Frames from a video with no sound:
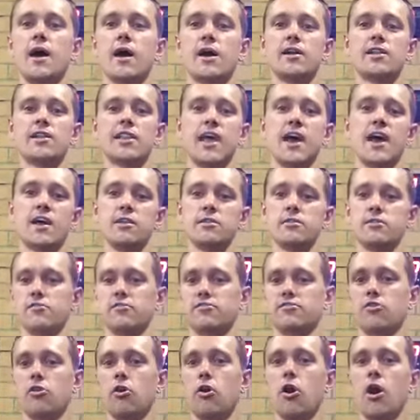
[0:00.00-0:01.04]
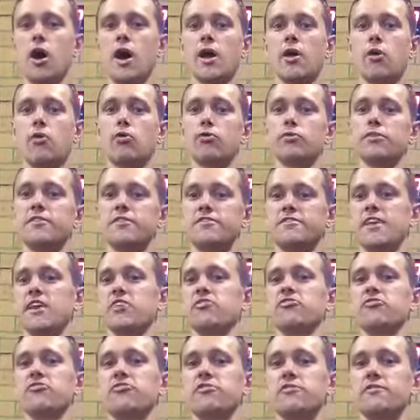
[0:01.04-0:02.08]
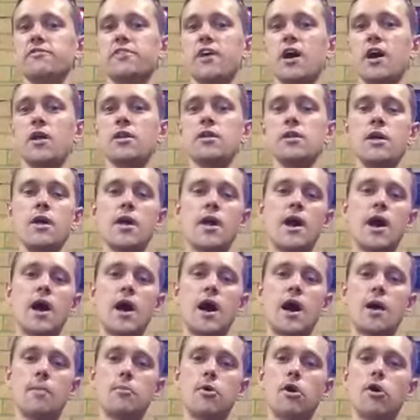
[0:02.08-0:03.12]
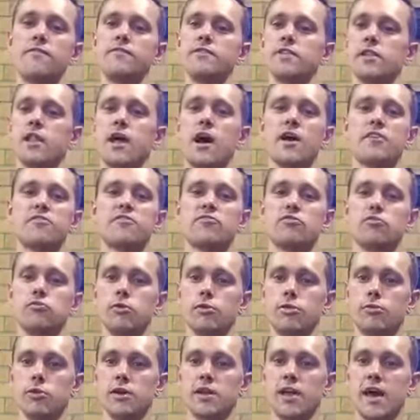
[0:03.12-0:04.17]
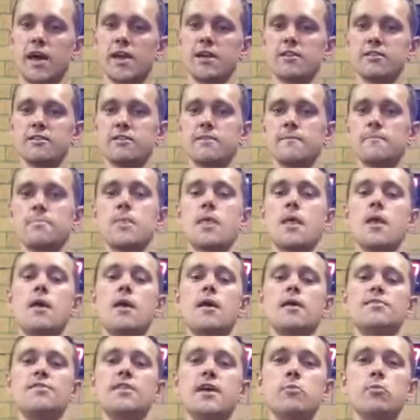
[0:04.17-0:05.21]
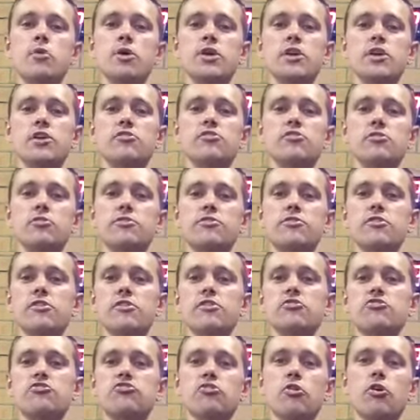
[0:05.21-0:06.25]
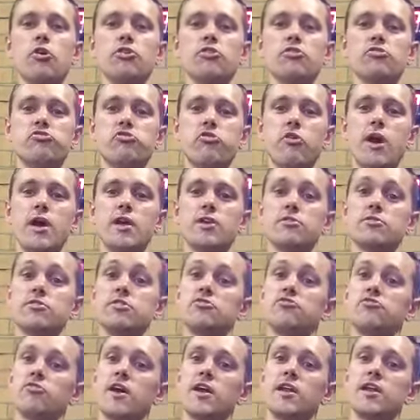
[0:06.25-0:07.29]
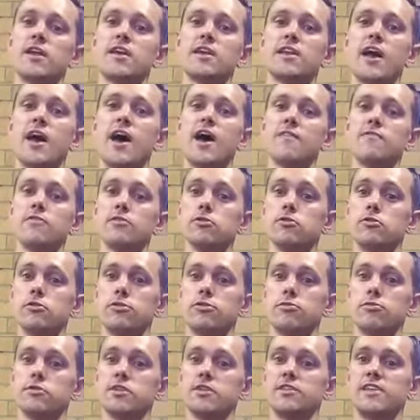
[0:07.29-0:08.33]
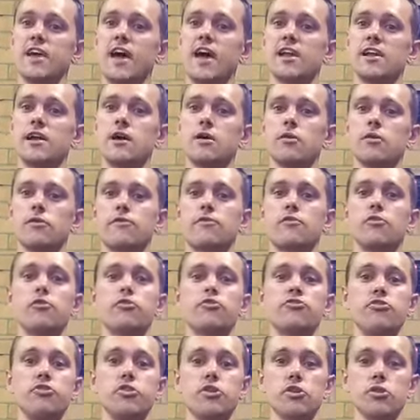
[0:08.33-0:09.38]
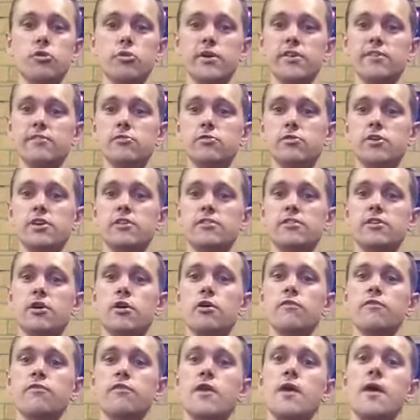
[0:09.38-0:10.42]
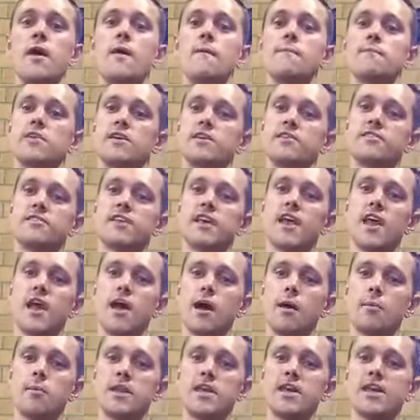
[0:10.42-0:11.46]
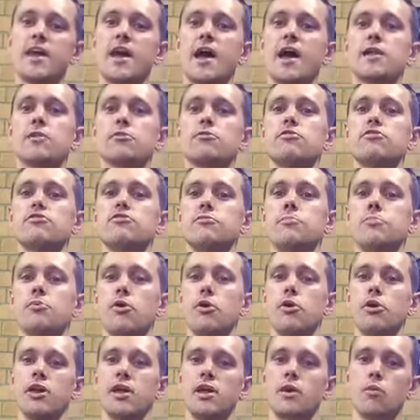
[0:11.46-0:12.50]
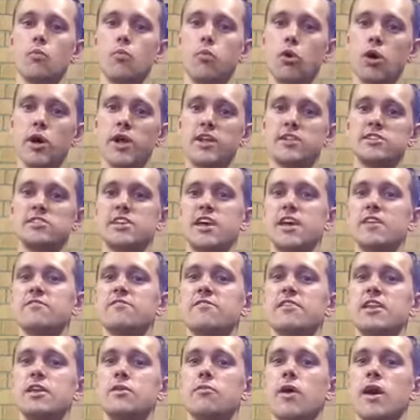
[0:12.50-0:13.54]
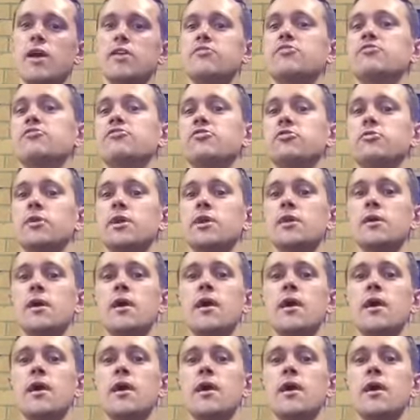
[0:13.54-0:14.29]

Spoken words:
cloud in the sky all the sessions you've done over the last 2 or 3 days. Then what you can do is you can show your trainer, and your trainer can have a look through the data, or of course you can always look yourself. We can see how many calories you're burning, what intensity rates you're doing,